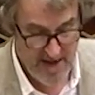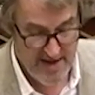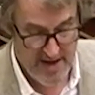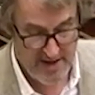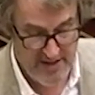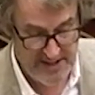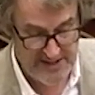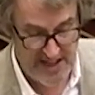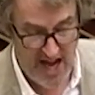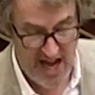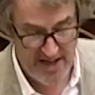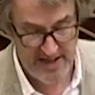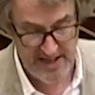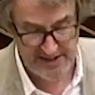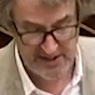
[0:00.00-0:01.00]
Now, these
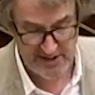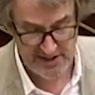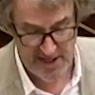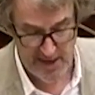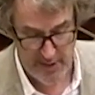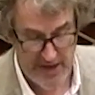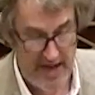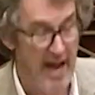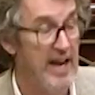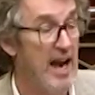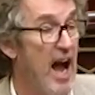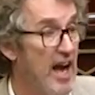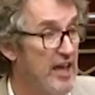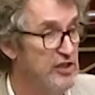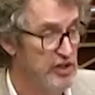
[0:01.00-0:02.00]
unnecessary and
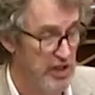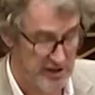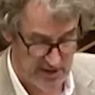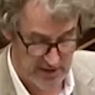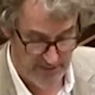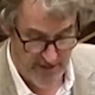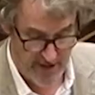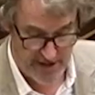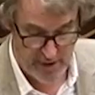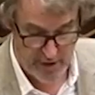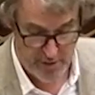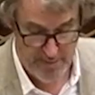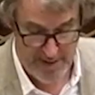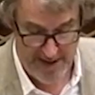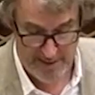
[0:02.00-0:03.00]
unjustified
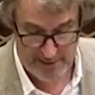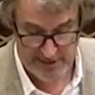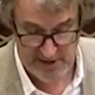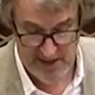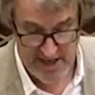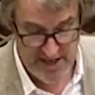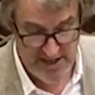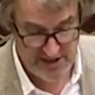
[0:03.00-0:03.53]
new powers